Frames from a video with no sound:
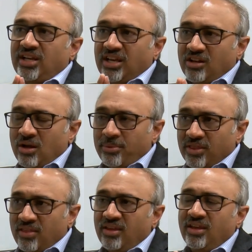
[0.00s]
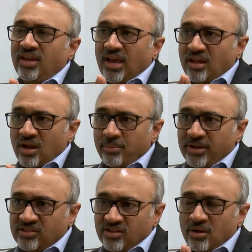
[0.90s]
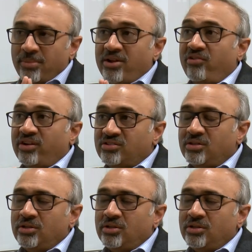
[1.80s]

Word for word: economic thinking, economics, econometrics,